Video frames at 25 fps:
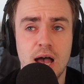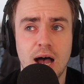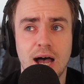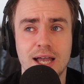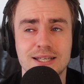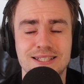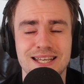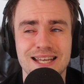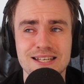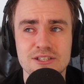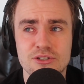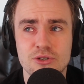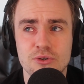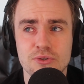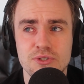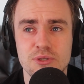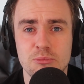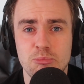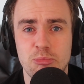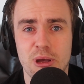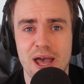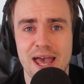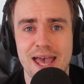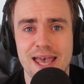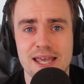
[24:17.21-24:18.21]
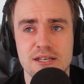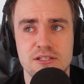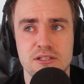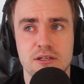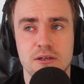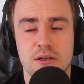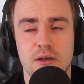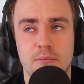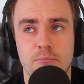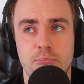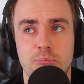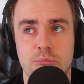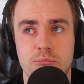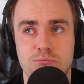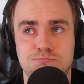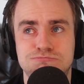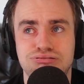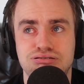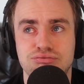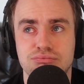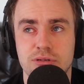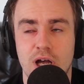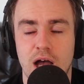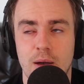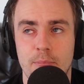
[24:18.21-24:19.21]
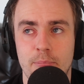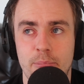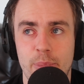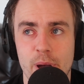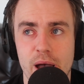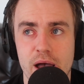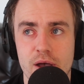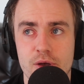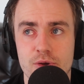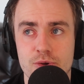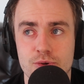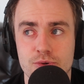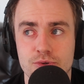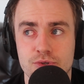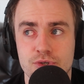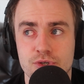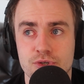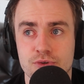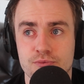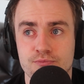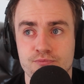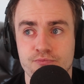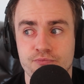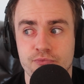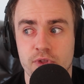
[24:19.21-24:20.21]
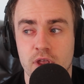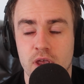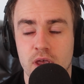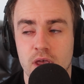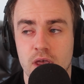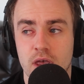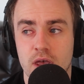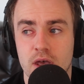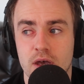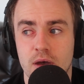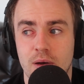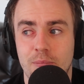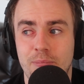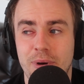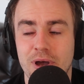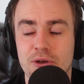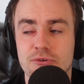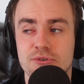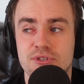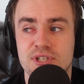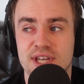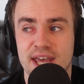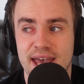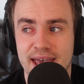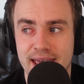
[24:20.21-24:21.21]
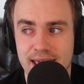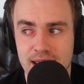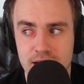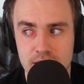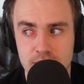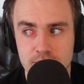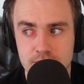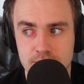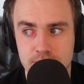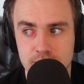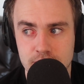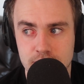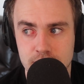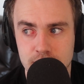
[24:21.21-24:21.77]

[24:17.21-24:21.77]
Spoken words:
I tend to go to bed about 10,